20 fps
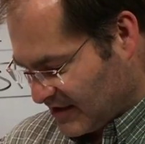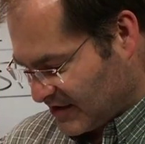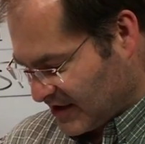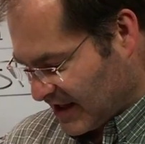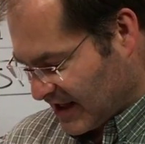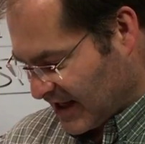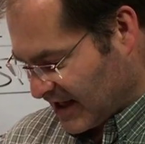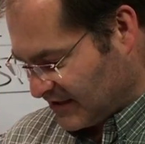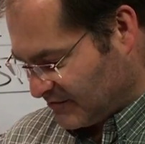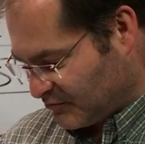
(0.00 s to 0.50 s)
They
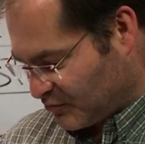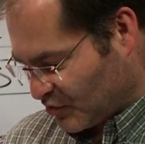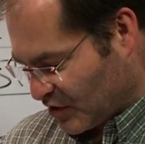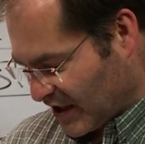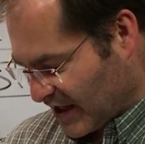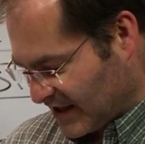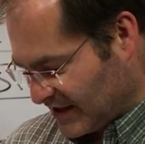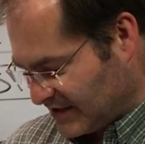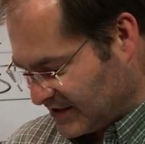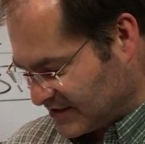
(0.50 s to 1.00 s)
ate
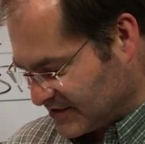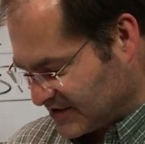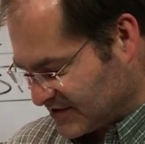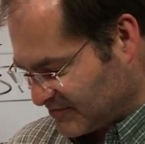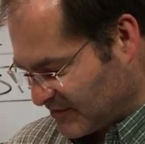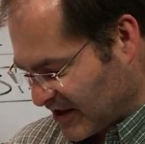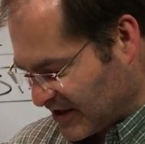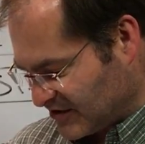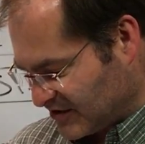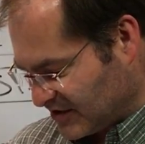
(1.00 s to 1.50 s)
bread and
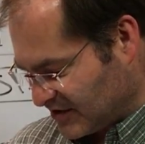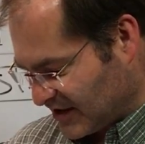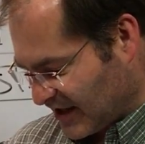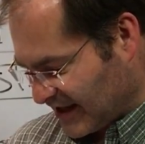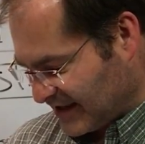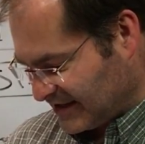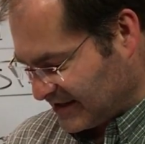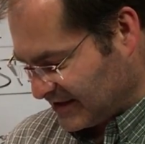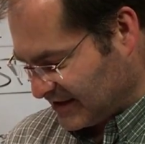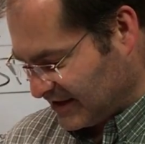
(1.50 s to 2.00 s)
spent the
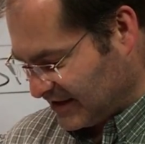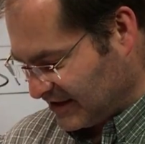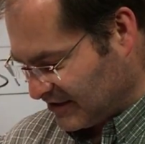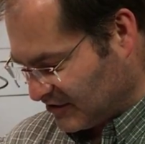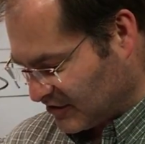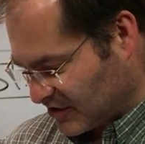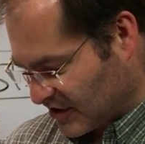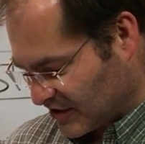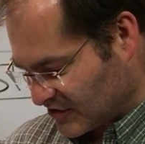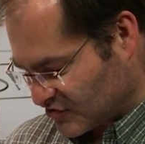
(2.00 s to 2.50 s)
night in the
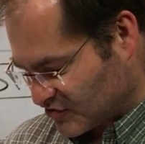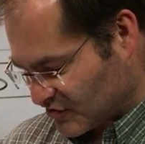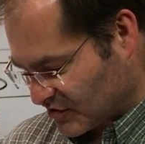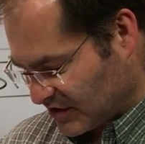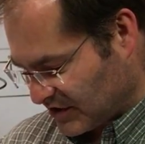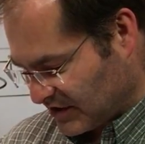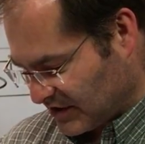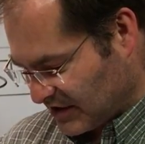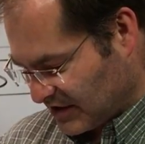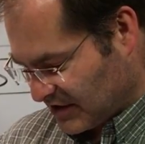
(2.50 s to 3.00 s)
hill country.